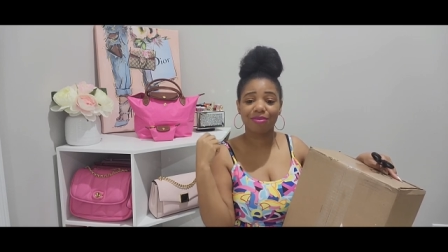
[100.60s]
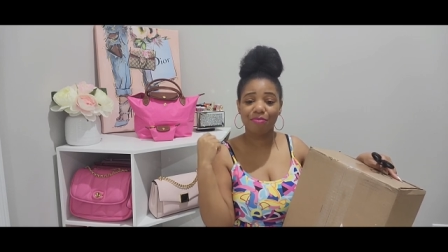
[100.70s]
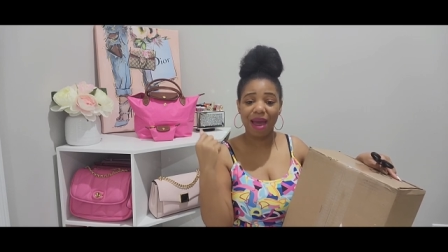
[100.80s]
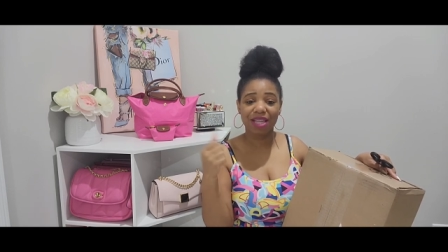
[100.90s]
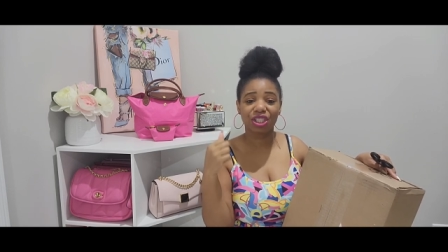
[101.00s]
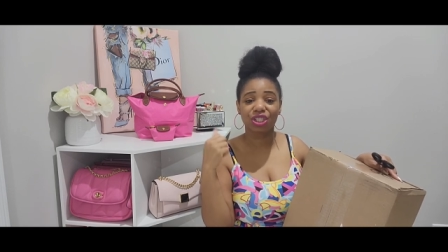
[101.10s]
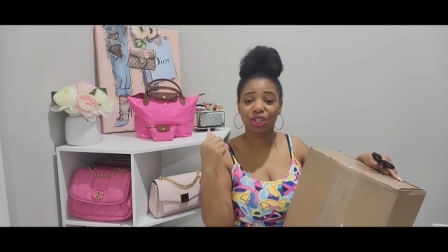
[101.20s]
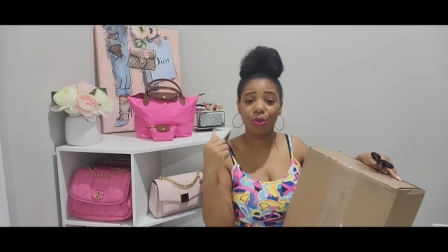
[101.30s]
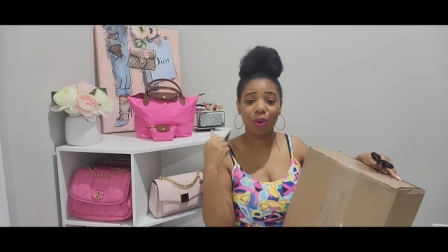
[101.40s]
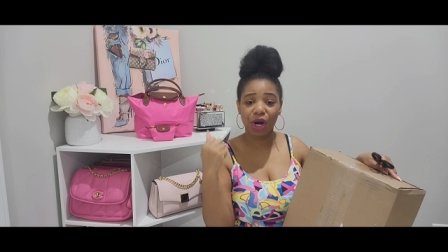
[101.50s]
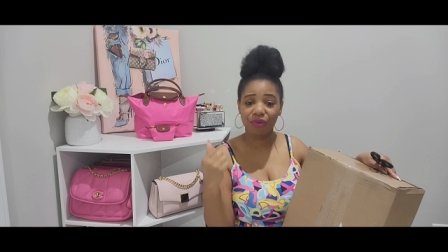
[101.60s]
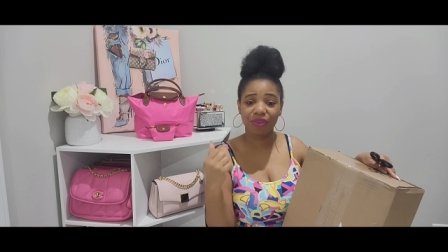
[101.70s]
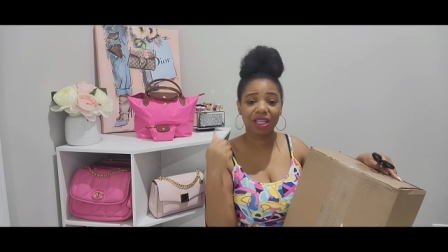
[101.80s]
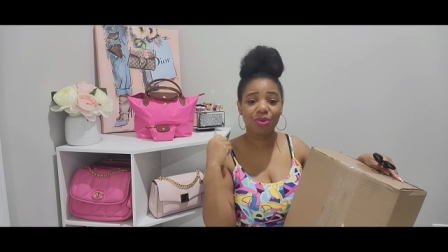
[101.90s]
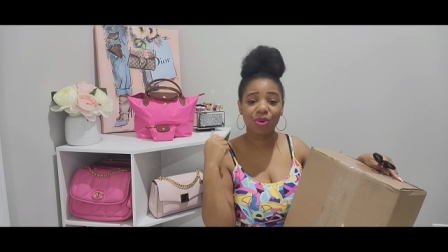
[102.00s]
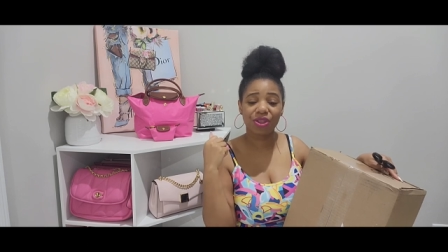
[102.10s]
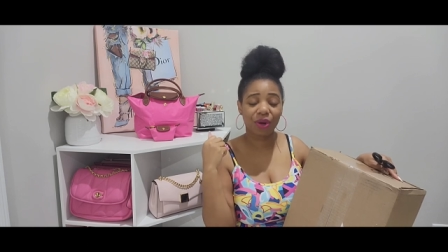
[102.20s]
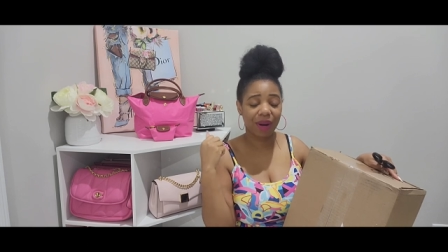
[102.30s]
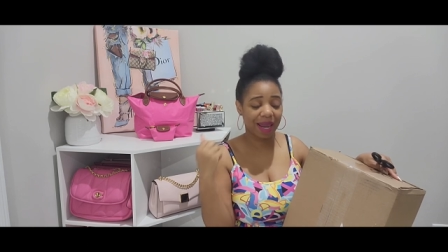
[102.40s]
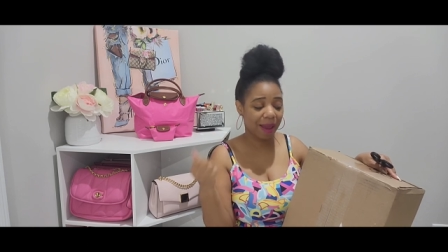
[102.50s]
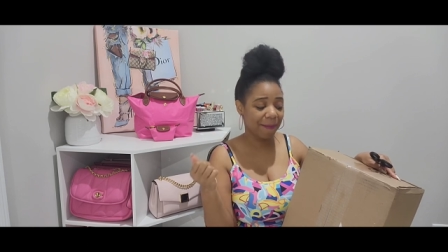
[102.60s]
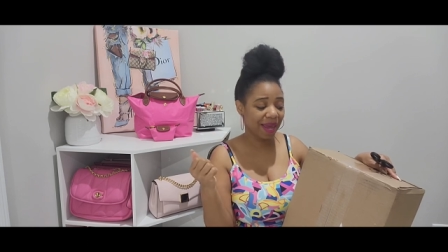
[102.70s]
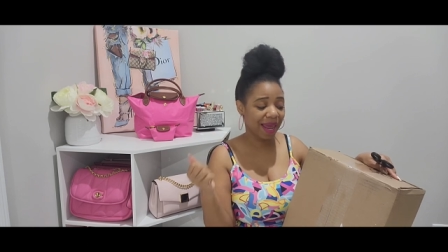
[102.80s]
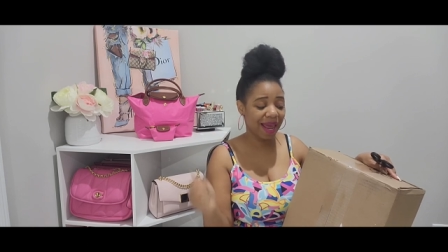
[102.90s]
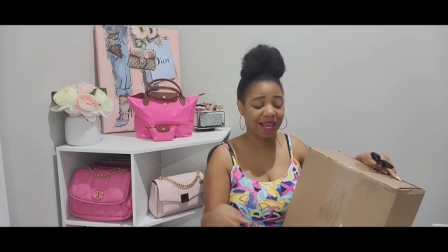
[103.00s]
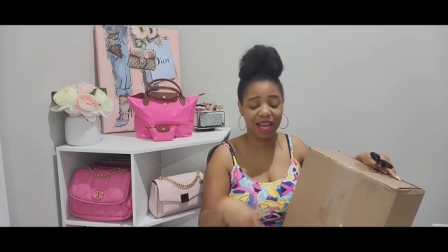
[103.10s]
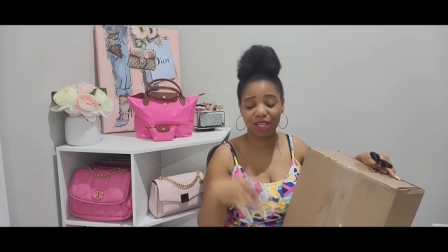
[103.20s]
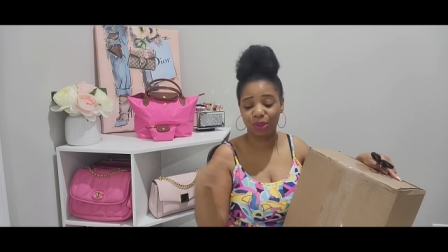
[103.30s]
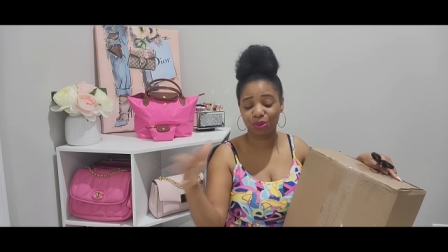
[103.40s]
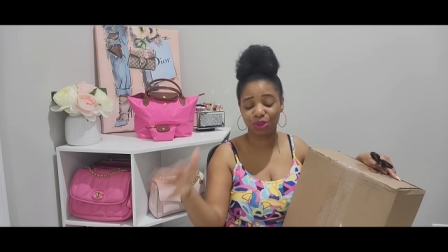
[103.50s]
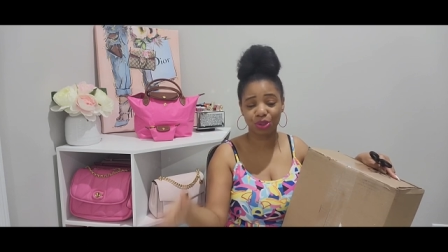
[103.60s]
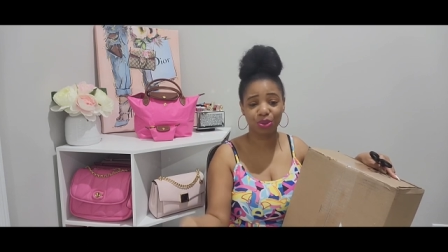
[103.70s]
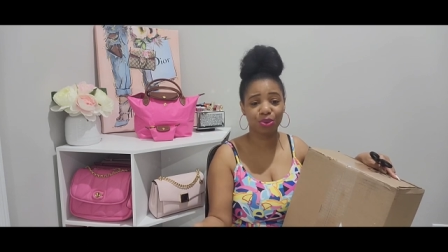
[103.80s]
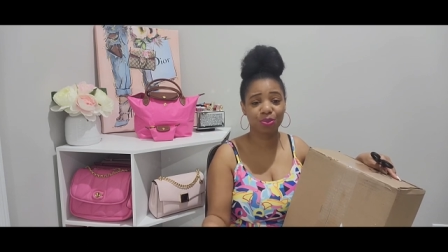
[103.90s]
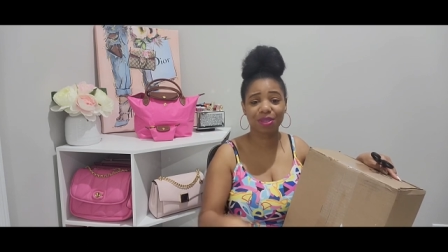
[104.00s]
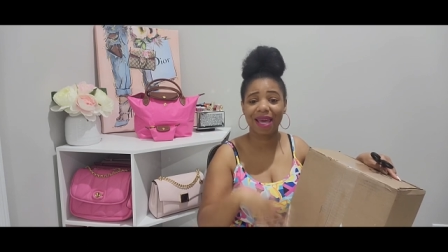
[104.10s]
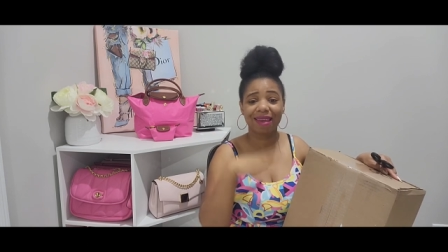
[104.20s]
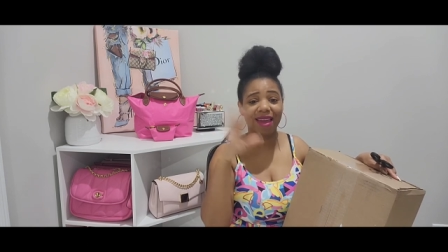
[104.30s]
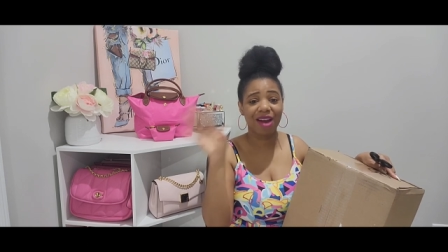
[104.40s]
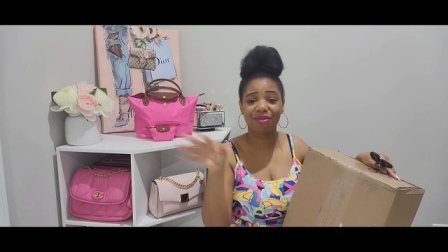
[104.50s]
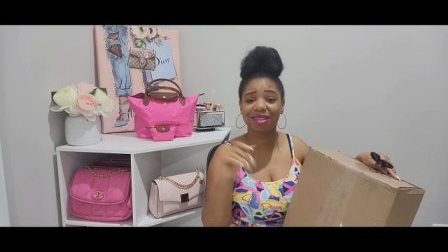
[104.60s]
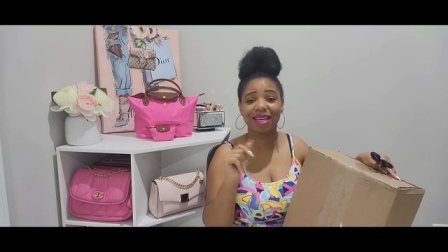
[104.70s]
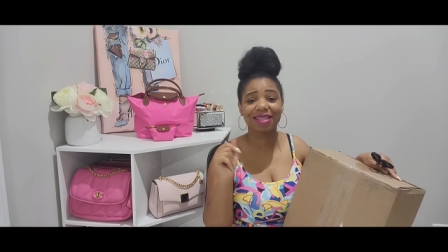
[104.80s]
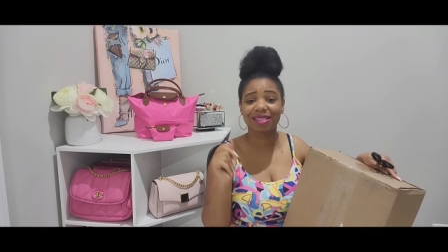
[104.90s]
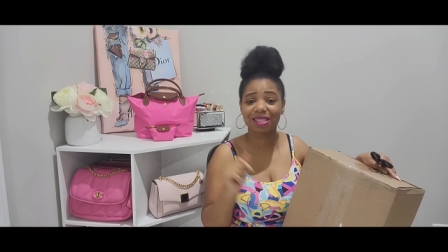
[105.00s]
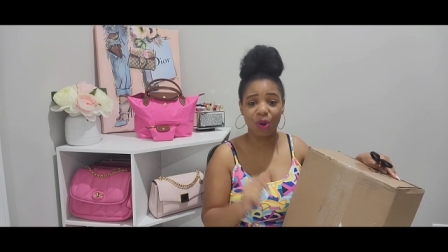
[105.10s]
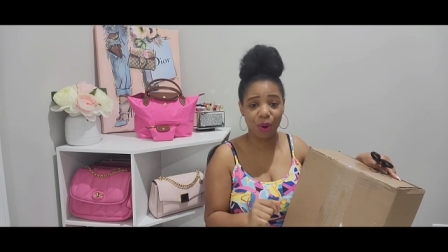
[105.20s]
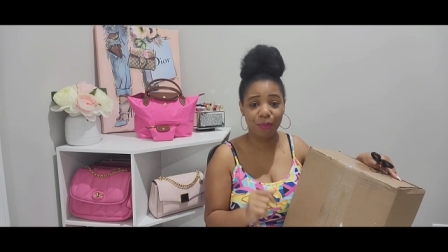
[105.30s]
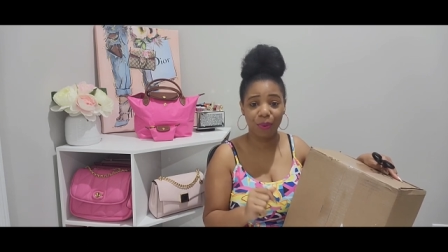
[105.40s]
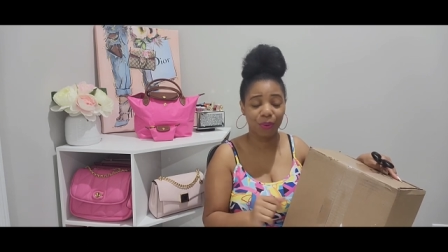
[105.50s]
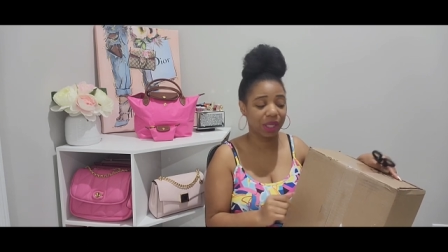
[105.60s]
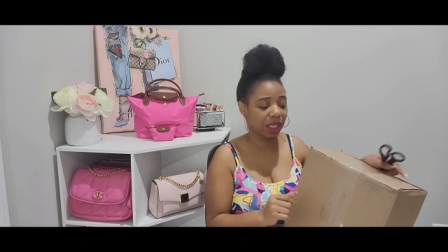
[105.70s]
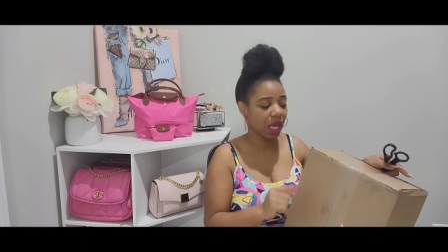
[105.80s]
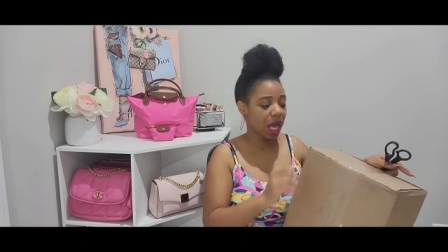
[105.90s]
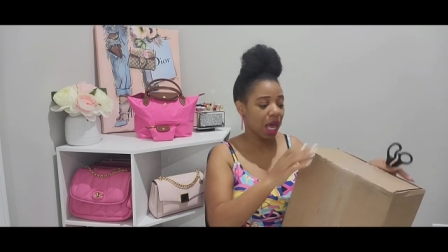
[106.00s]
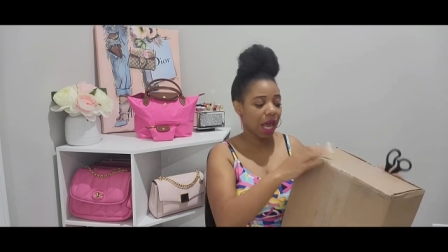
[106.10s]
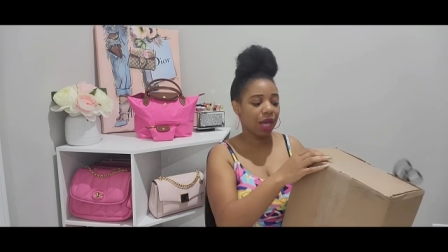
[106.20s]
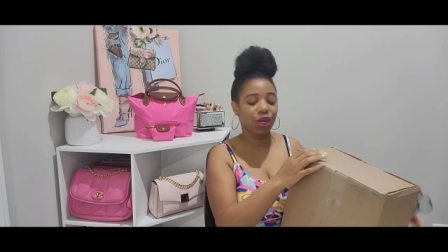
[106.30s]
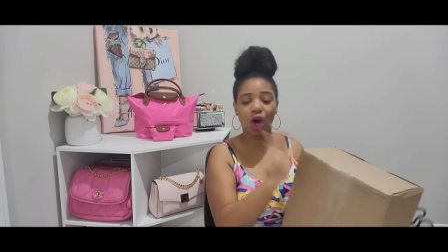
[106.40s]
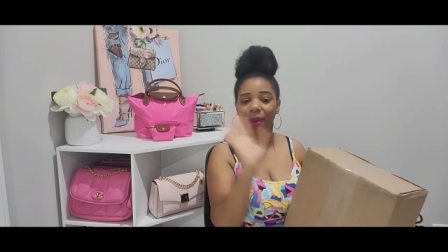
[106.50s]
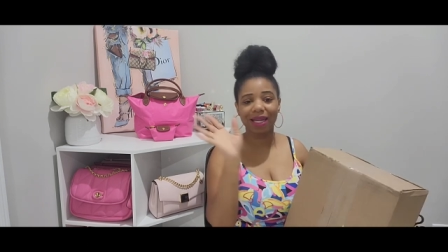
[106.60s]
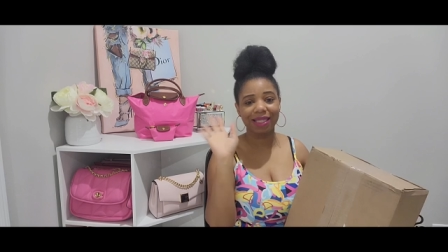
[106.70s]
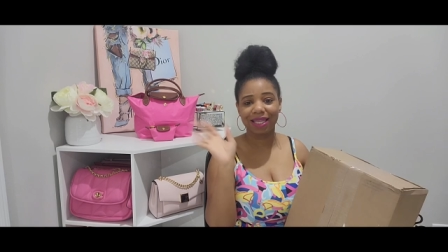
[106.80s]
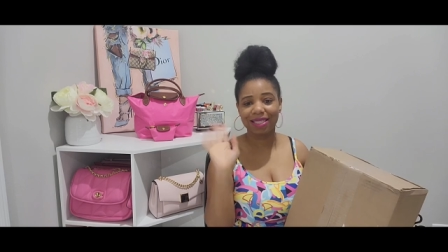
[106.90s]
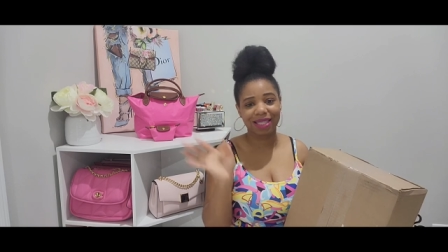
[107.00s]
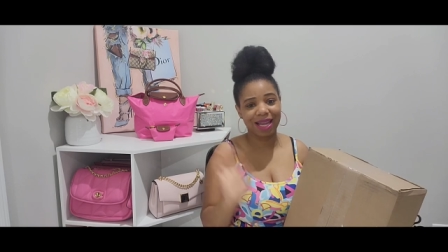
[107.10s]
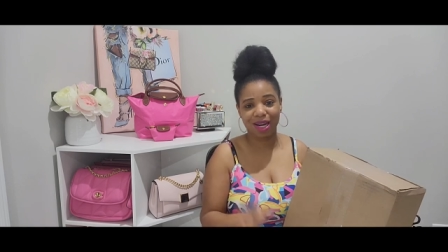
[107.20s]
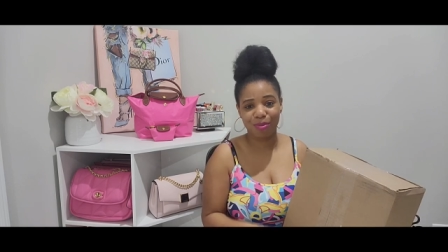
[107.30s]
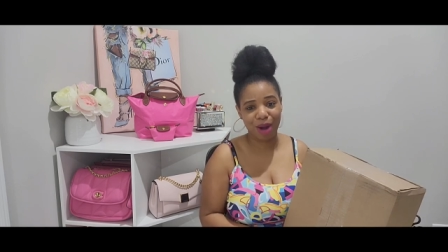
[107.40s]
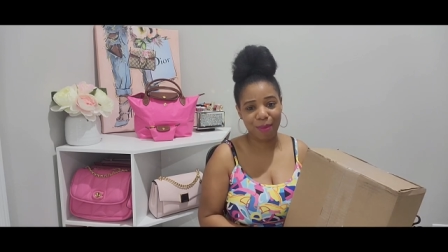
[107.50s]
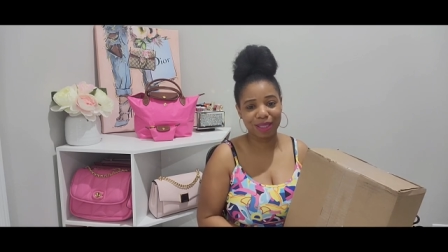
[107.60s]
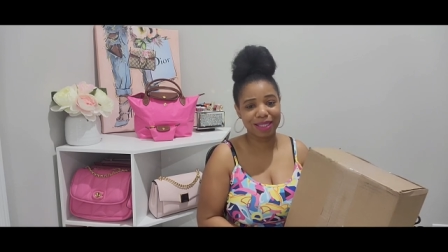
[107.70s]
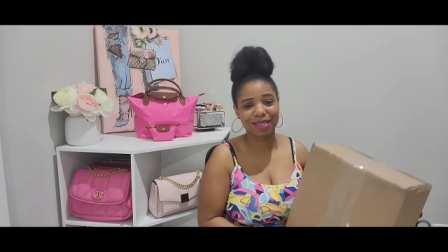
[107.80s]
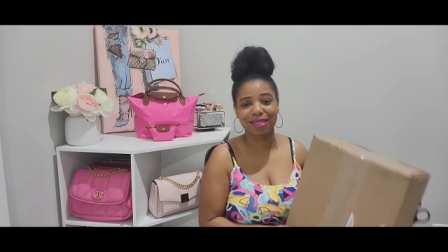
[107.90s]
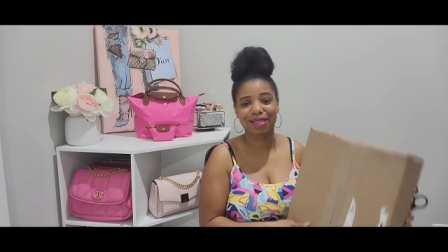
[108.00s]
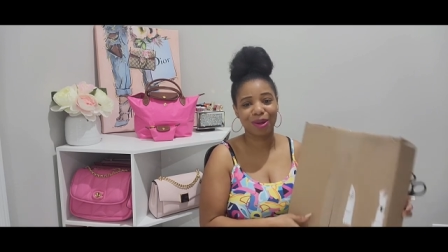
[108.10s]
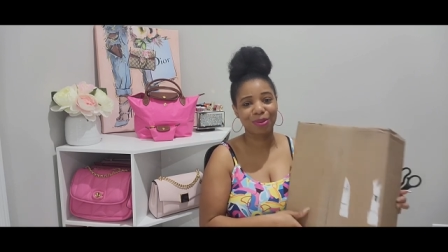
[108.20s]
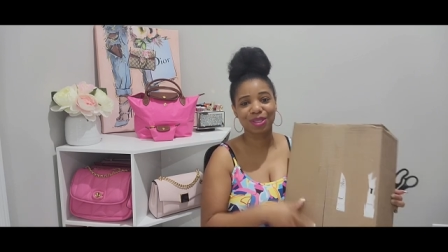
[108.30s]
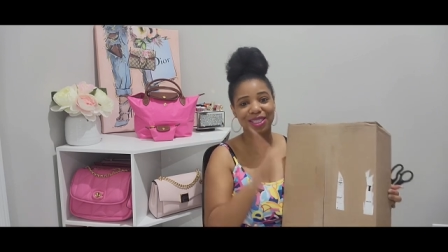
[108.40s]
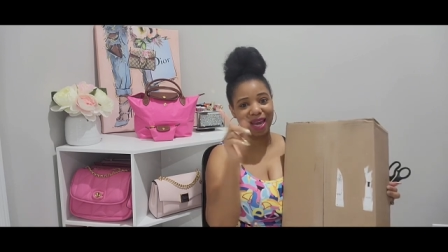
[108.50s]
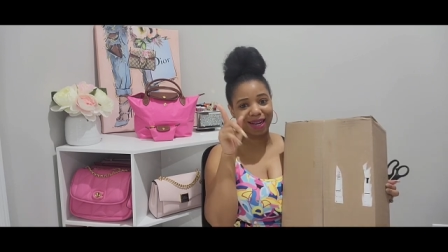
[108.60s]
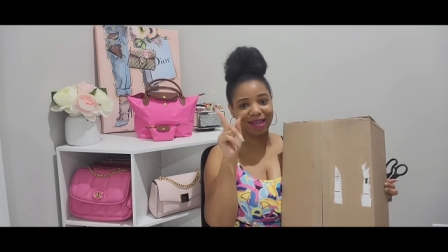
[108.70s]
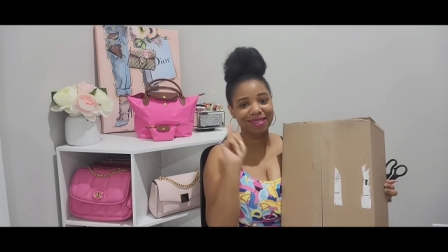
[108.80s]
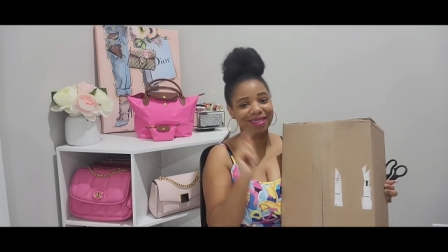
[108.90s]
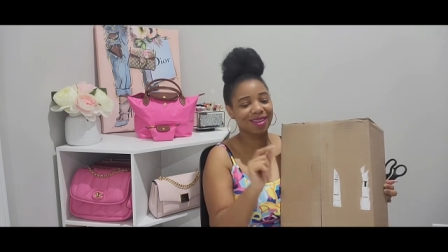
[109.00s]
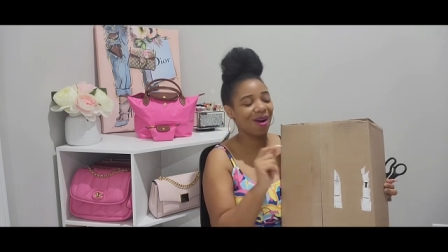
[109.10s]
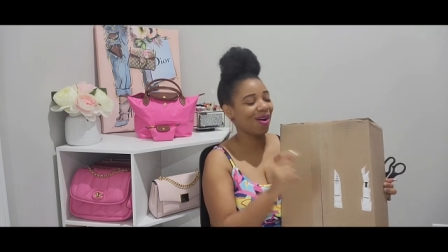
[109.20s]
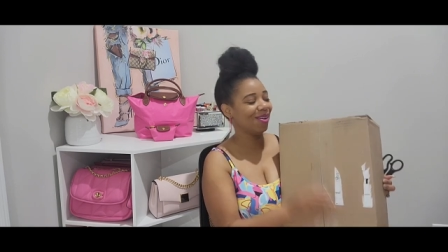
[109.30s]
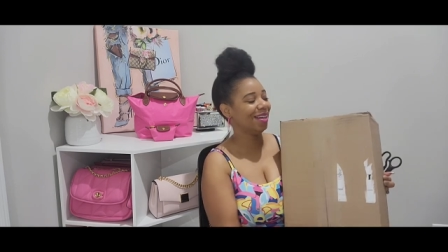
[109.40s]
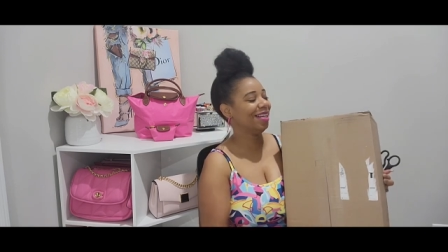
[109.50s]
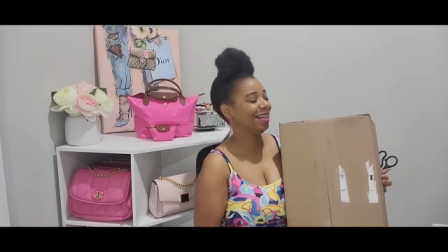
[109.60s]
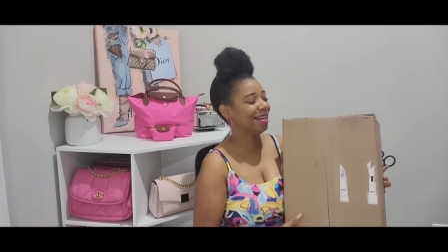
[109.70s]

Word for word: matching so perfectly with your handbag and your shoes. Like everything is just on point. And nobody does it like a Brahmanisa. So shout out to y'all.